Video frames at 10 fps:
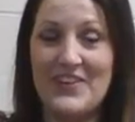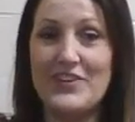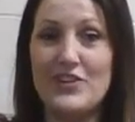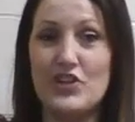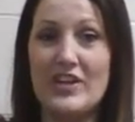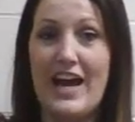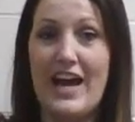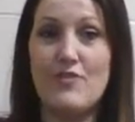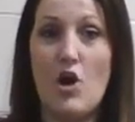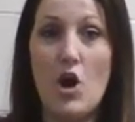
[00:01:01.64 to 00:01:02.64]
and going, you're going to
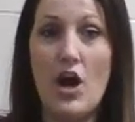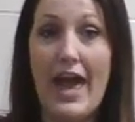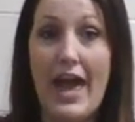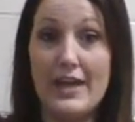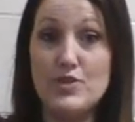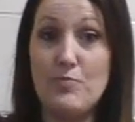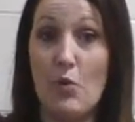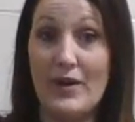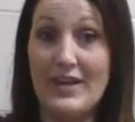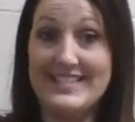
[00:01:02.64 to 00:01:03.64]
have end
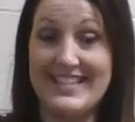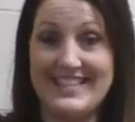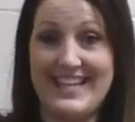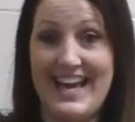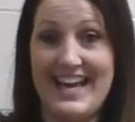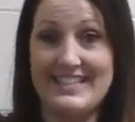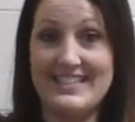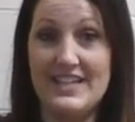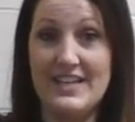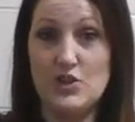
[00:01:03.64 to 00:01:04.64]
points at the
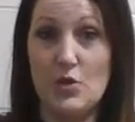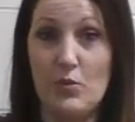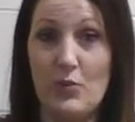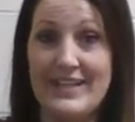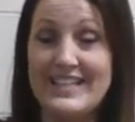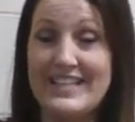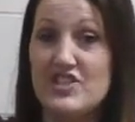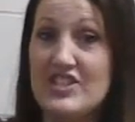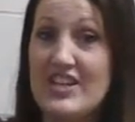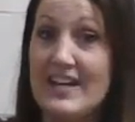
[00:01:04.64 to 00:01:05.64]
end. So point at
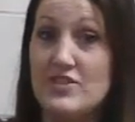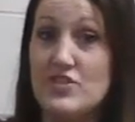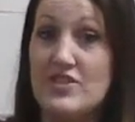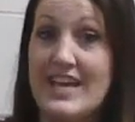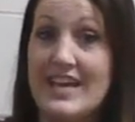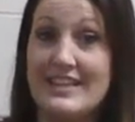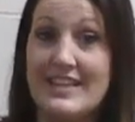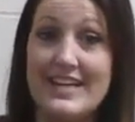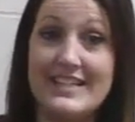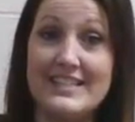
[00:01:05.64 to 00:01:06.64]
each side so that that
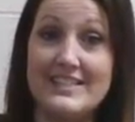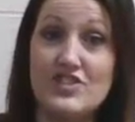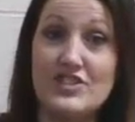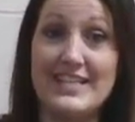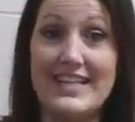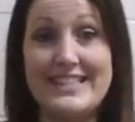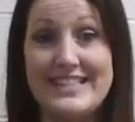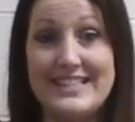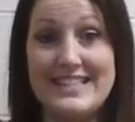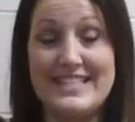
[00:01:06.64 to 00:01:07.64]
line is just a
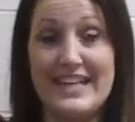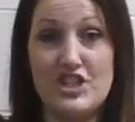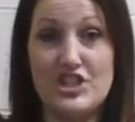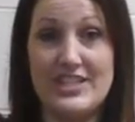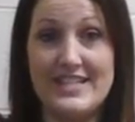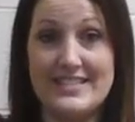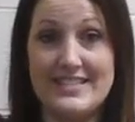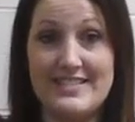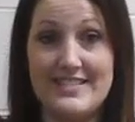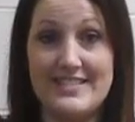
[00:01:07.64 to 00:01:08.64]
little section that
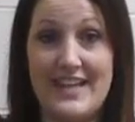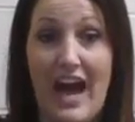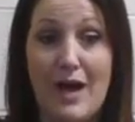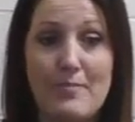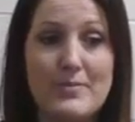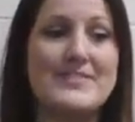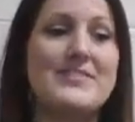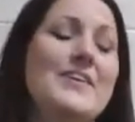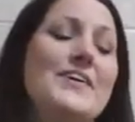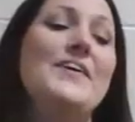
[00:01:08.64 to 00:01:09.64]
stops.
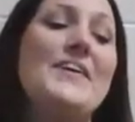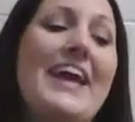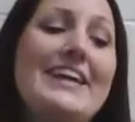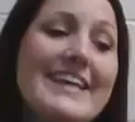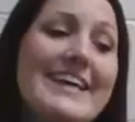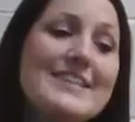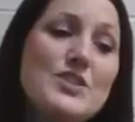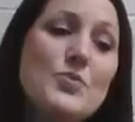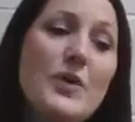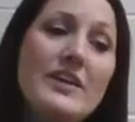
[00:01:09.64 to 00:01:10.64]
Okay,
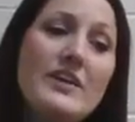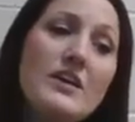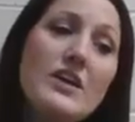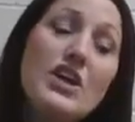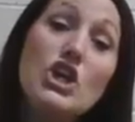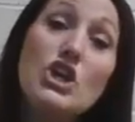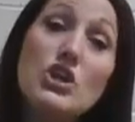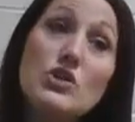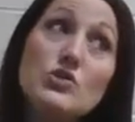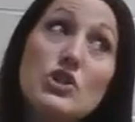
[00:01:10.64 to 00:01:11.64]
next one,
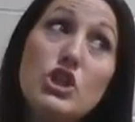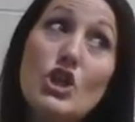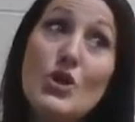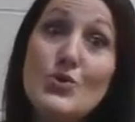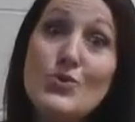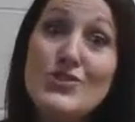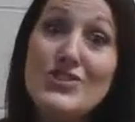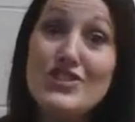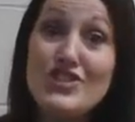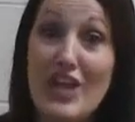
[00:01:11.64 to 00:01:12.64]

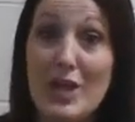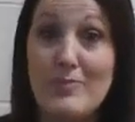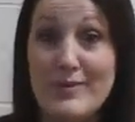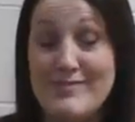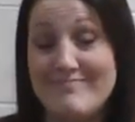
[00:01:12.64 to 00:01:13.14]
closed shape.